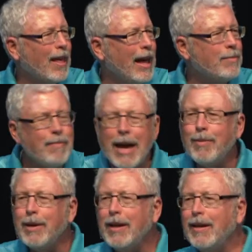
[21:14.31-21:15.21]
And
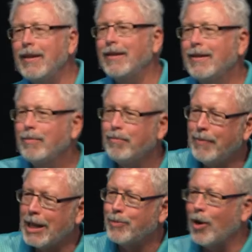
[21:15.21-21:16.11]
maybe
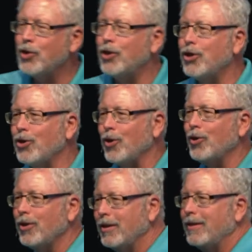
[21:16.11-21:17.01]
that's partially true.
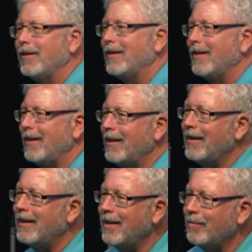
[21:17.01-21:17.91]

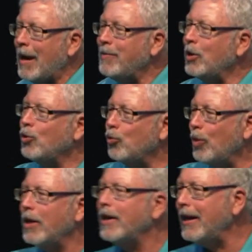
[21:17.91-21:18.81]
Maybe you
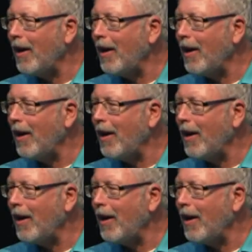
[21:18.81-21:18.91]
really